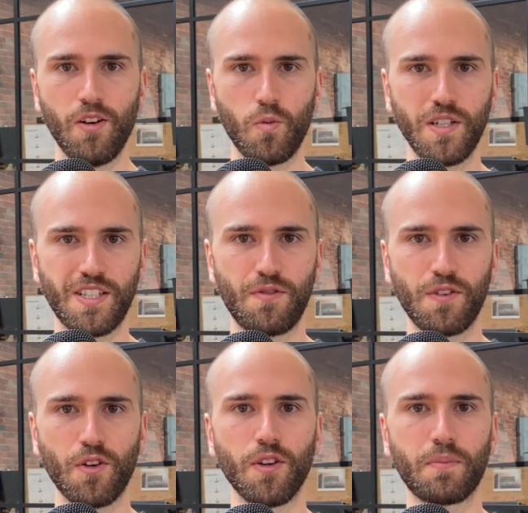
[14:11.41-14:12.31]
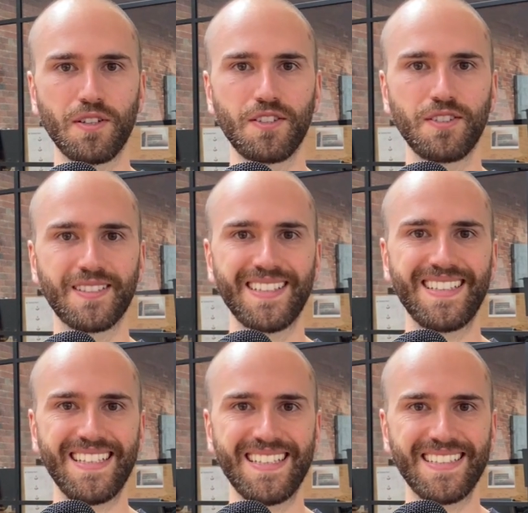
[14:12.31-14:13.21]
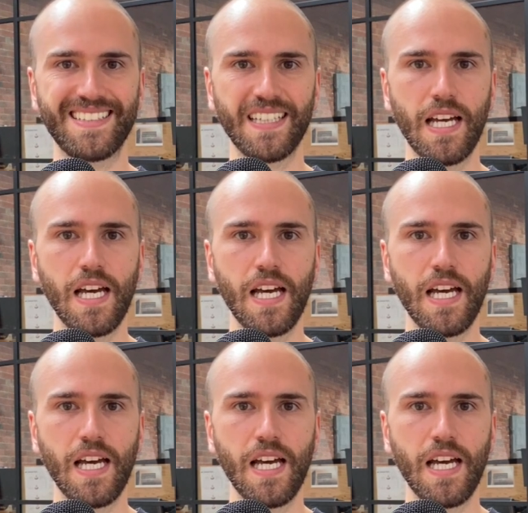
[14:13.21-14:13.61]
which if you're the producer it is,